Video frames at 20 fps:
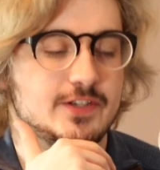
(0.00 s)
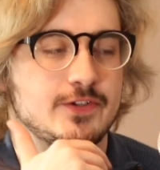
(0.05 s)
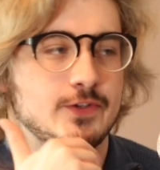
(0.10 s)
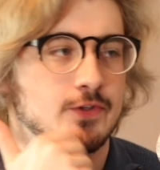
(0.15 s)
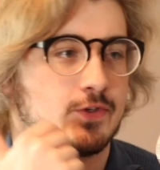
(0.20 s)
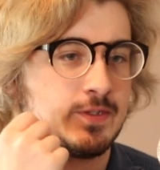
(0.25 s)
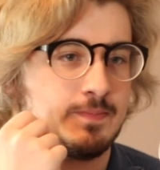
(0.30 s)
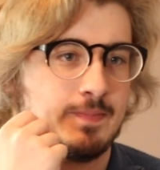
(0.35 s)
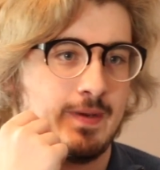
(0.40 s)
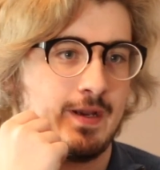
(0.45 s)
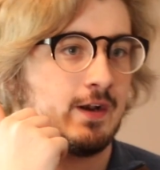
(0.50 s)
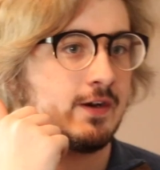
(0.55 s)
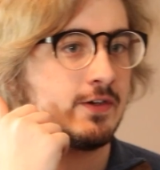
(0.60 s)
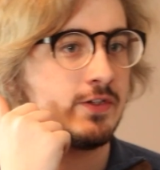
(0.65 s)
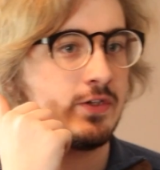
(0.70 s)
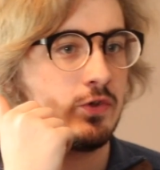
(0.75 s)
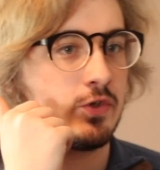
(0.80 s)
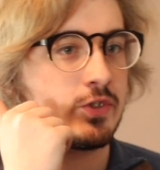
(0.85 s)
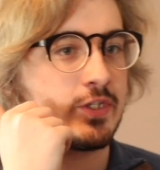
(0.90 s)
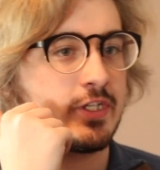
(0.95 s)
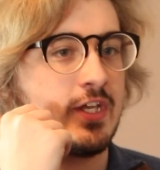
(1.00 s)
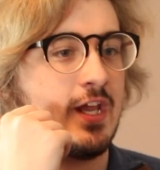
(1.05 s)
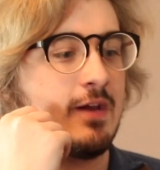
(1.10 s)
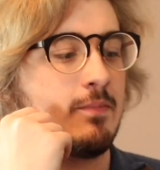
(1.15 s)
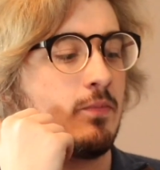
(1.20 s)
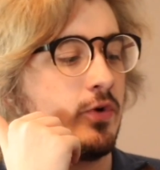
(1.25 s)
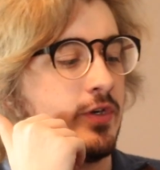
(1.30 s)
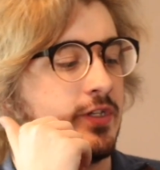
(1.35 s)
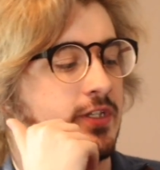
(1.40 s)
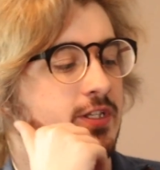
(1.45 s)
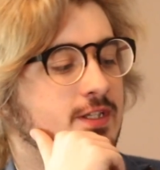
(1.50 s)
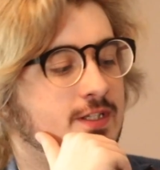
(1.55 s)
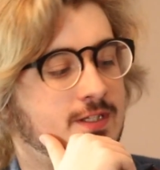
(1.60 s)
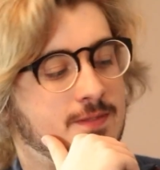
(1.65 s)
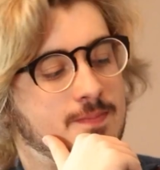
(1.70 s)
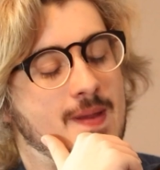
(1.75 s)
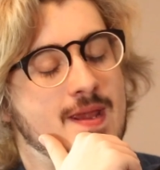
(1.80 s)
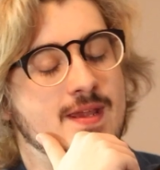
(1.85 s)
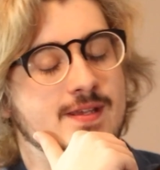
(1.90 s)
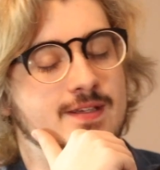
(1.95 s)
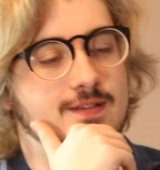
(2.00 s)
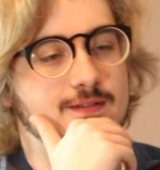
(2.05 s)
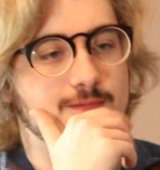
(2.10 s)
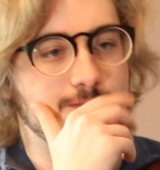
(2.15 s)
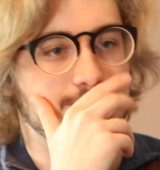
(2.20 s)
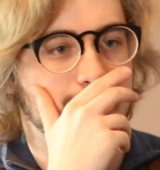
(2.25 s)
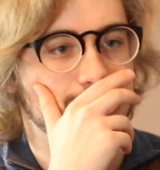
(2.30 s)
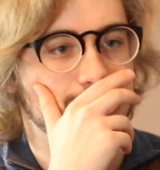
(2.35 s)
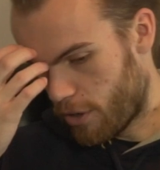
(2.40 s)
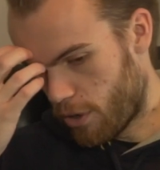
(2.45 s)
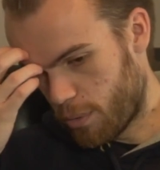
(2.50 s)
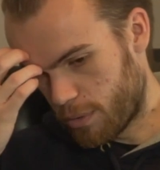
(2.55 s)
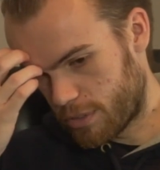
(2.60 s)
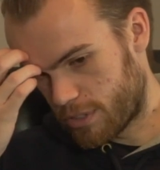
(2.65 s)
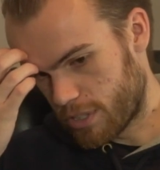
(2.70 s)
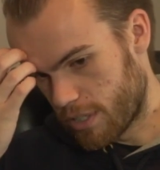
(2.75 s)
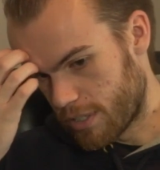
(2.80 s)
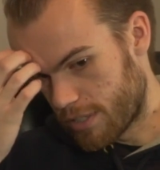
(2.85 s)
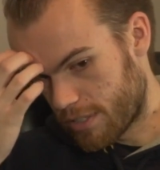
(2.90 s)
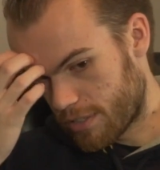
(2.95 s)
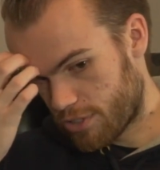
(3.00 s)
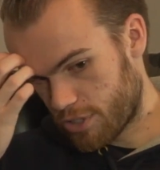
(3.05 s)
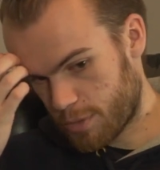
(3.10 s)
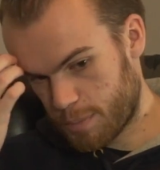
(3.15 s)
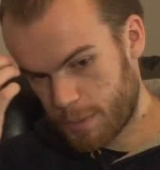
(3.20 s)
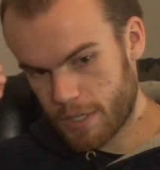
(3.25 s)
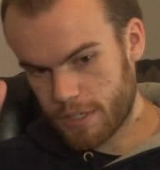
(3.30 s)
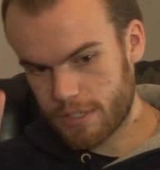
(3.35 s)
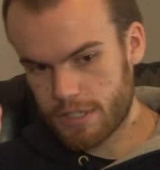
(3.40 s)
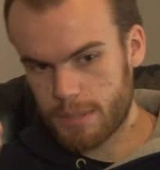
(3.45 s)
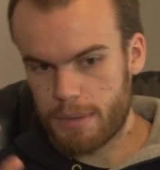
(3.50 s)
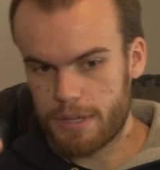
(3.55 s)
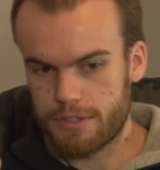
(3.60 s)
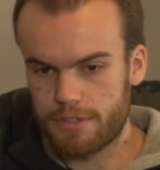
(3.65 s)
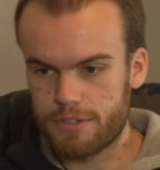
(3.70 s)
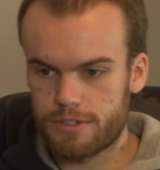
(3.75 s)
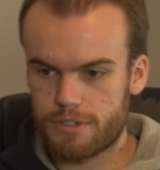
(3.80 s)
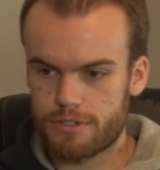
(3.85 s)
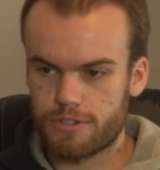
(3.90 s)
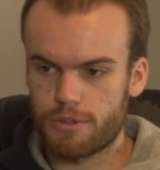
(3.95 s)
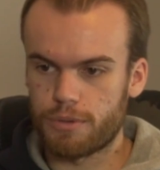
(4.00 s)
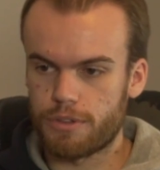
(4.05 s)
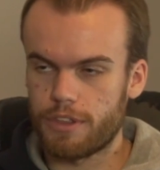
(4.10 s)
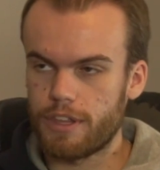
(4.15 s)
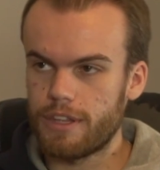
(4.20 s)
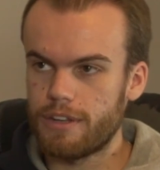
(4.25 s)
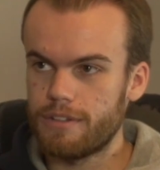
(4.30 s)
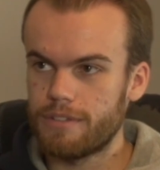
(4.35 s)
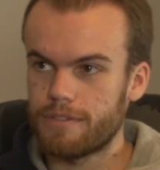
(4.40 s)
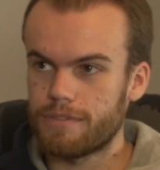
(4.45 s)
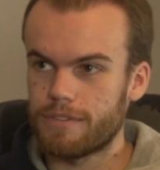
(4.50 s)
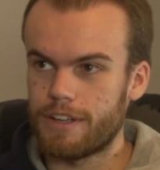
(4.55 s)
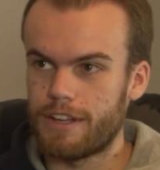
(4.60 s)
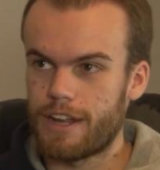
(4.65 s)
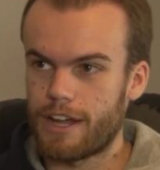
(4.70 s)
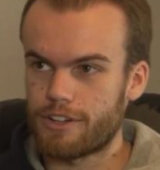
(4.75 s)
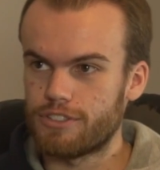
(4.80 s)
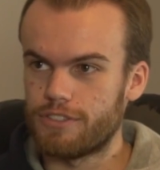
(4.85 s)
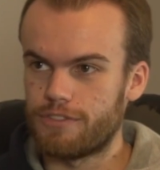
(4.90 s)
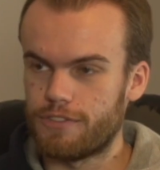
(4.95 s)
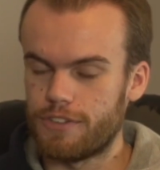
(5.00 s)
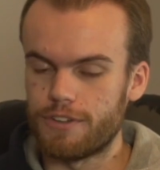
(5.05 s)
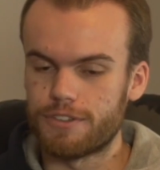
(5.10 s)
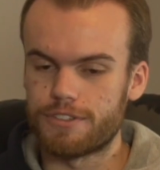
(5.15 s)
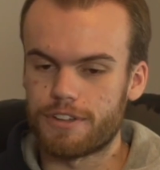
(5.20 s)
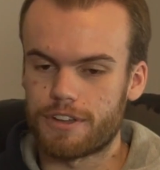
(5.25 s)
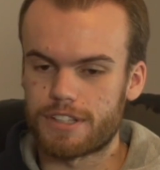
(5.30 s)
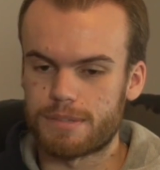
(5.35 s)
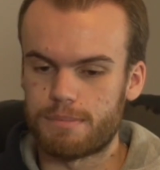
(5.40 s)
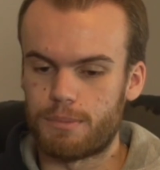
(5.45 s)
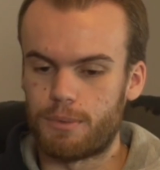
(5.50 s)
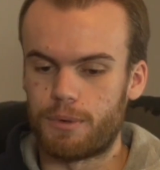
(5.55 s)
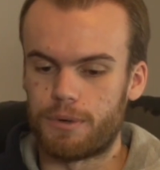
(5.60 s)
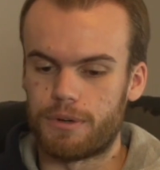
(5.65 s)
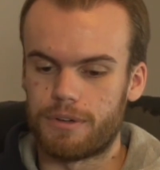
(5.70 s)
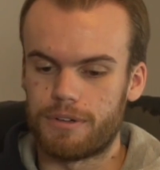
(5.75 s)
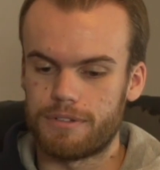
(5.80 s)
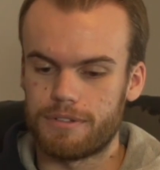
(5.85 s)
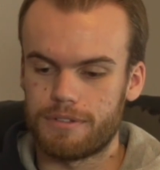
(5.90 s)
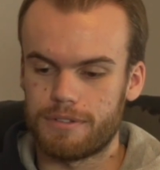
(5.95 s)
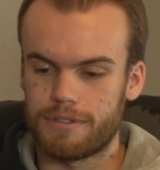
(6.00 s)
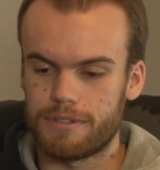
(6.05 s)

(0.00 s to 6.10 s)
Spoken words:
It just looks bigger too. It looks like you have more space. Oh, it does. Just because the bezels are so thin, it actually feels like it's more